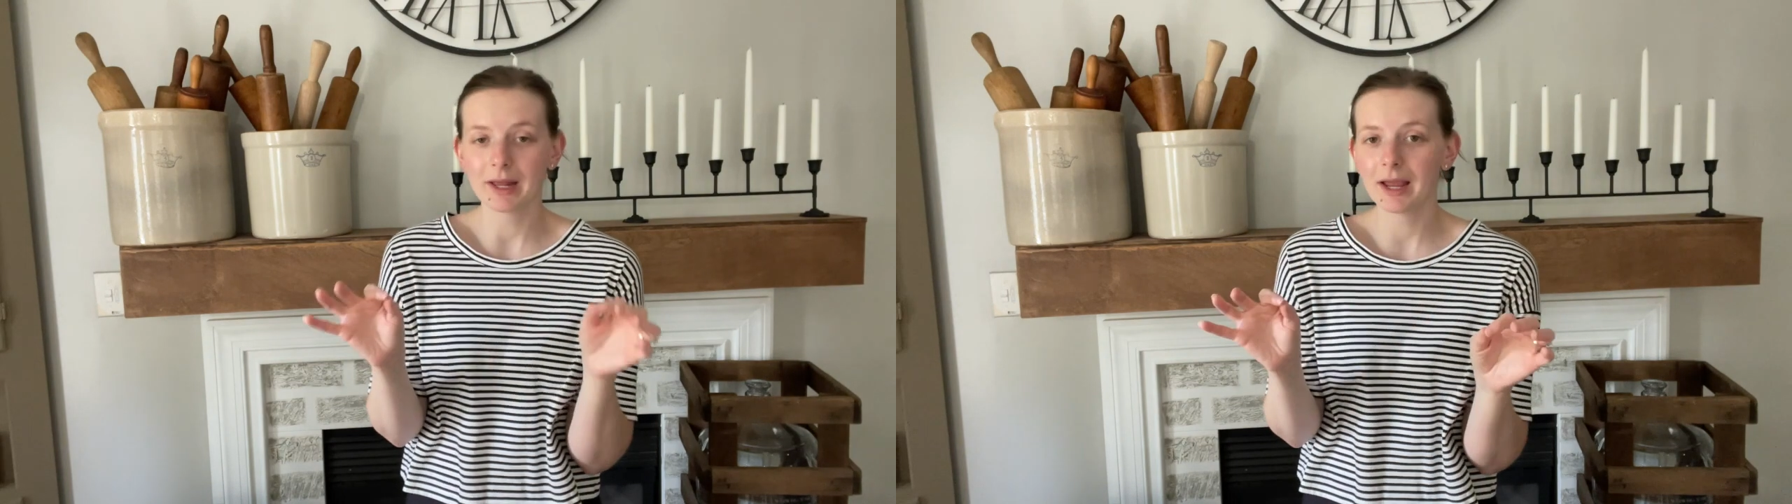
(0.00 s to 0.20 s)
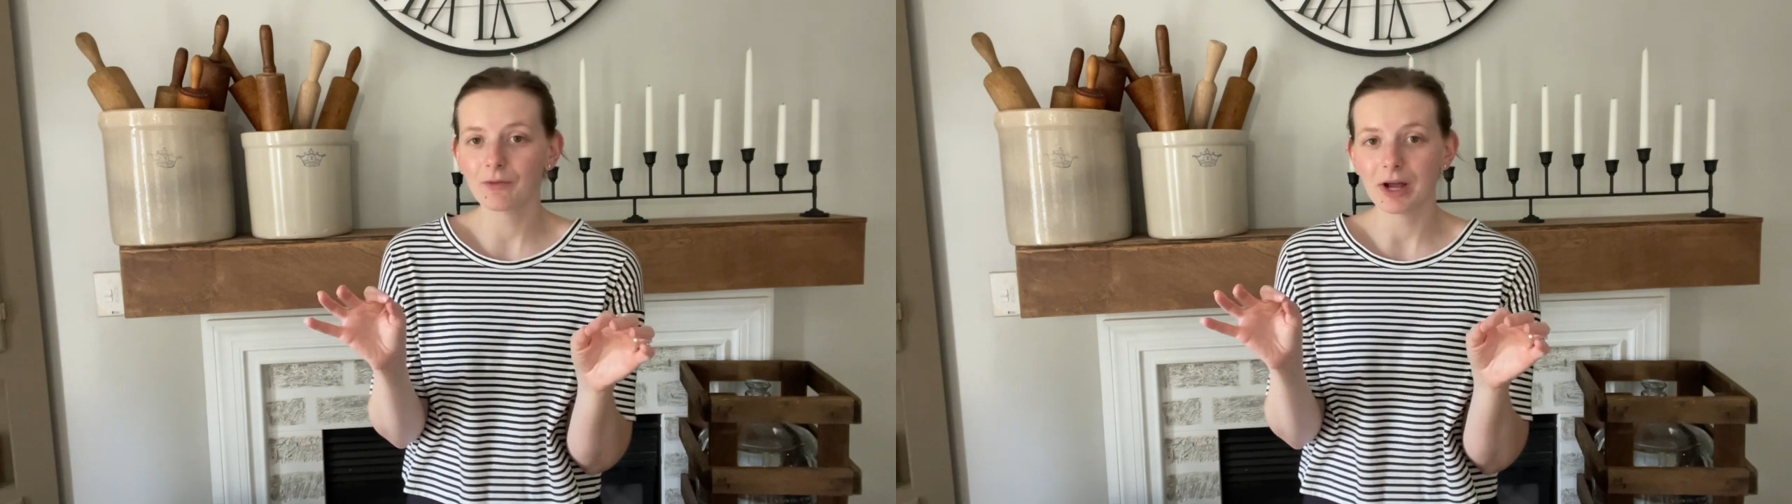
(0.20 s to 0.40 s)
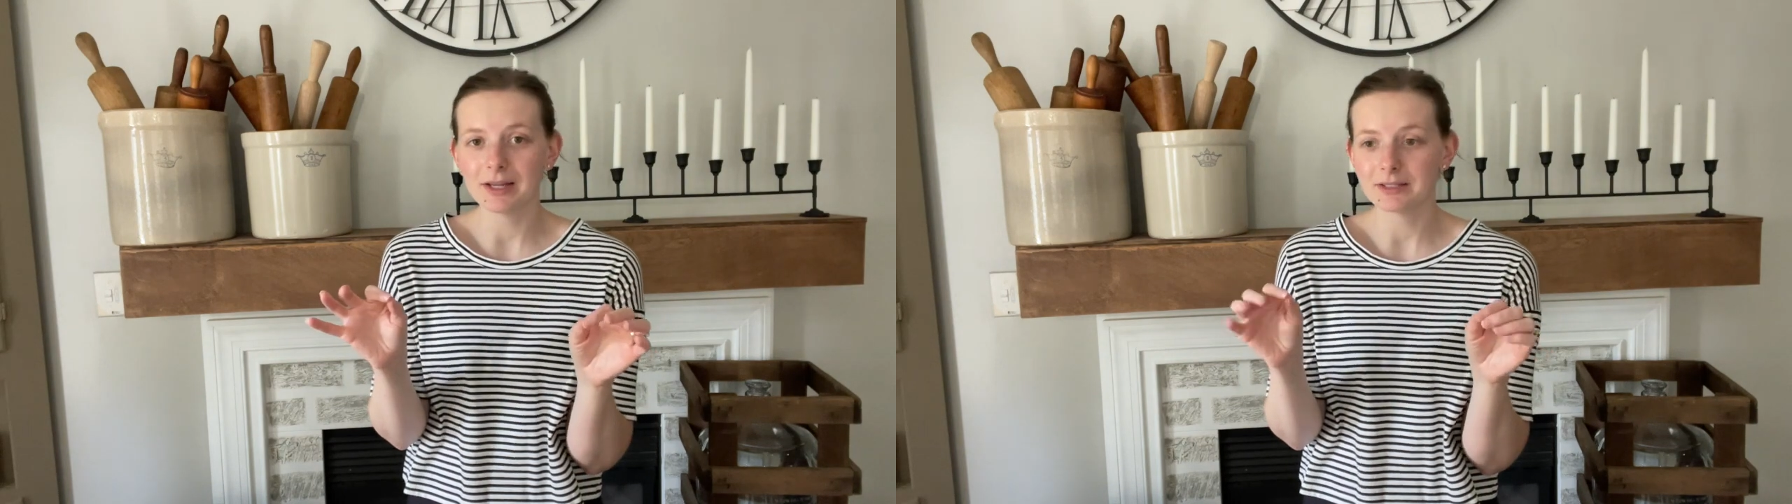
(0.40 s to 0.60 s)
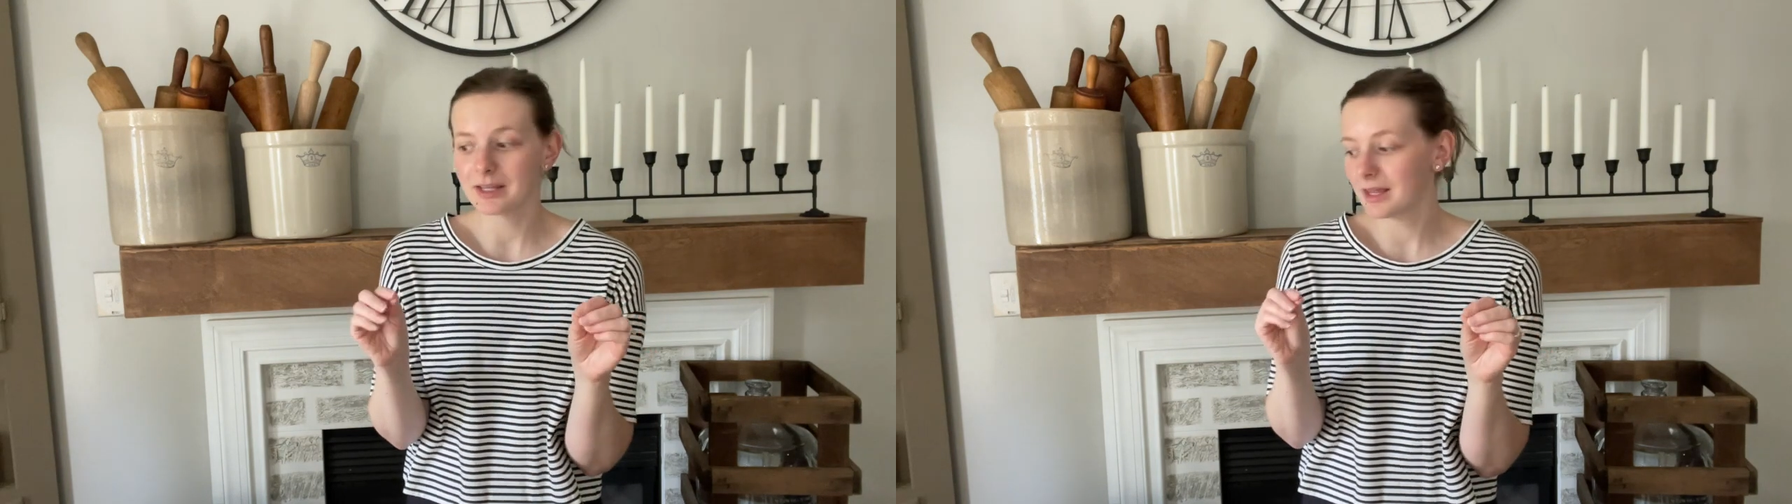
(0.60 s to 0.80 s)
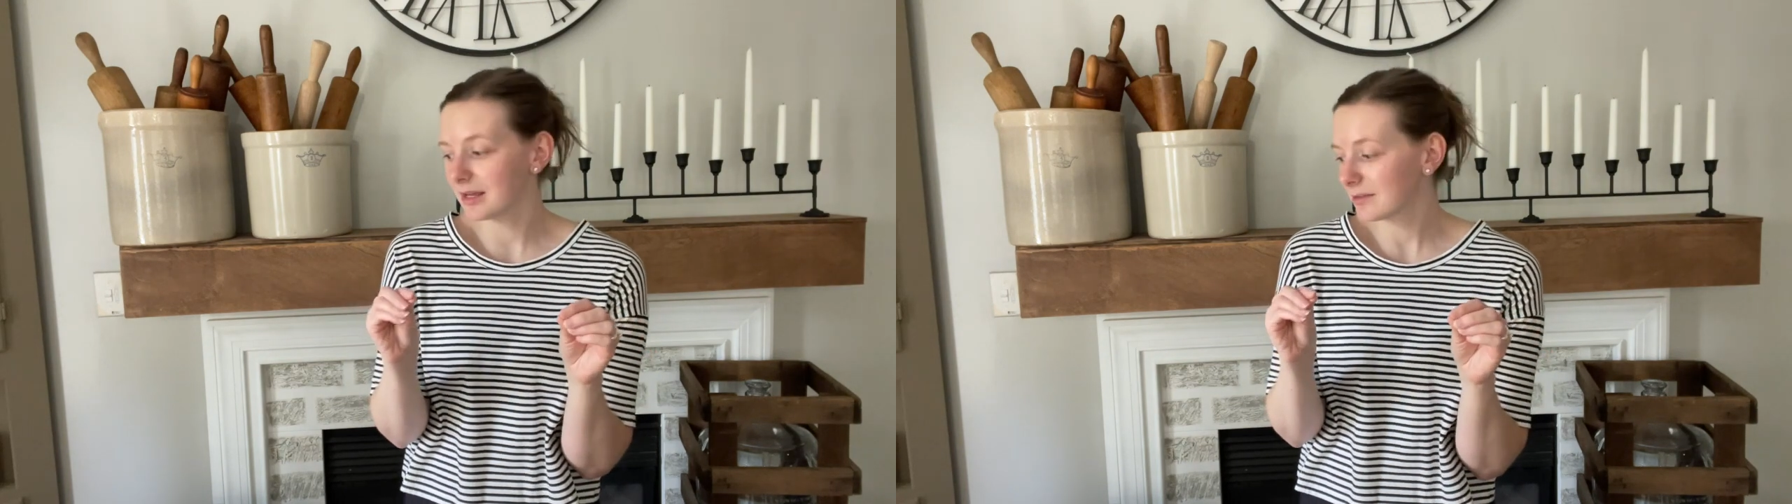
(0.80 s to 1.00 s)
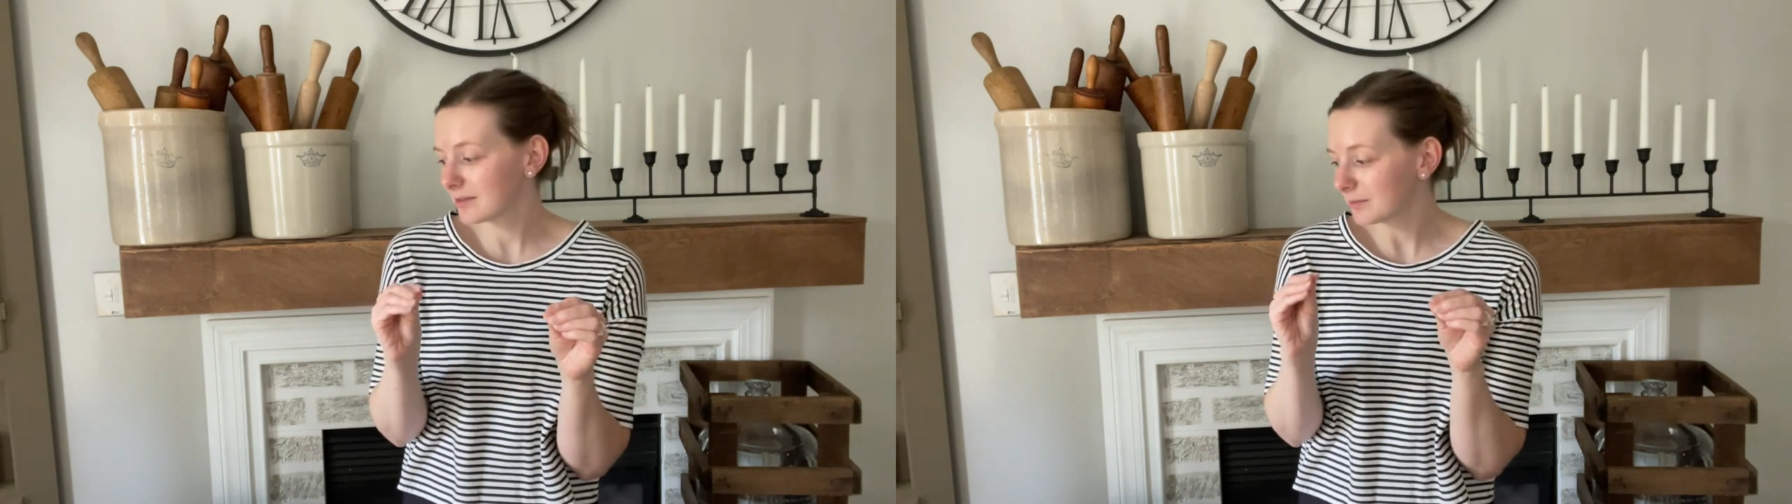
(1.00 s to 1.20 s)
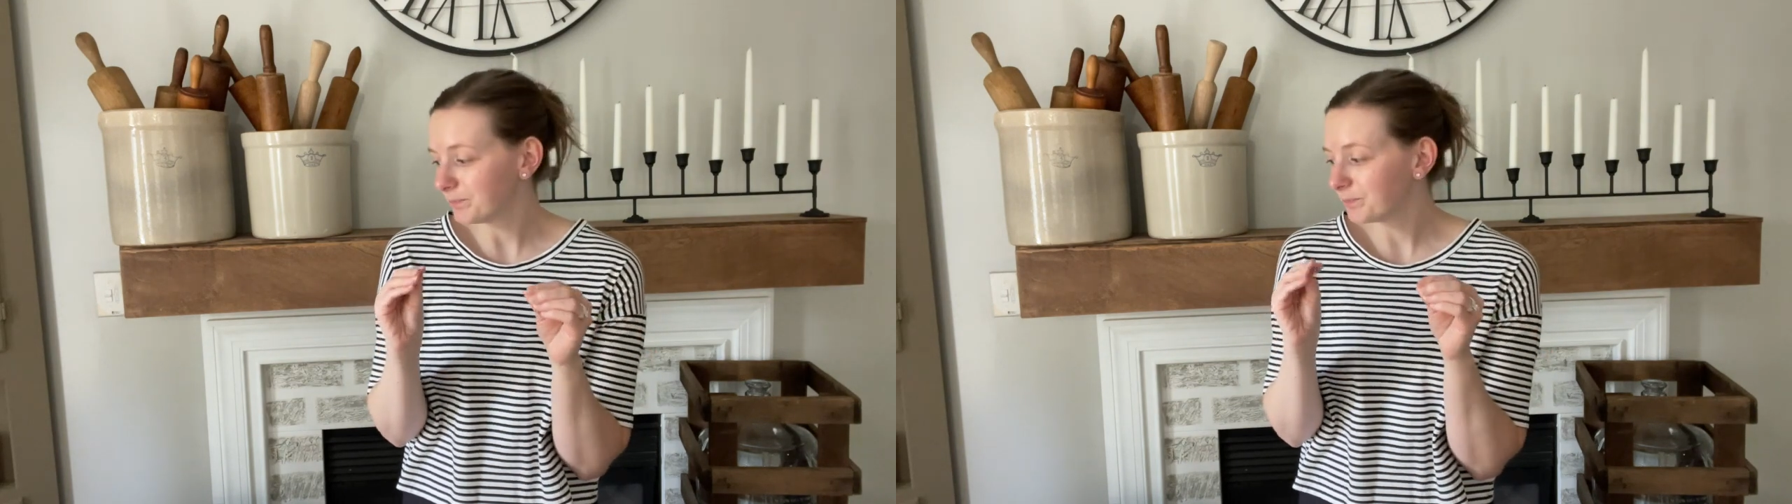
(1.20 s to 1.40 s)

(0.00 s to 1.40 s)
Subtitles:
get right into this.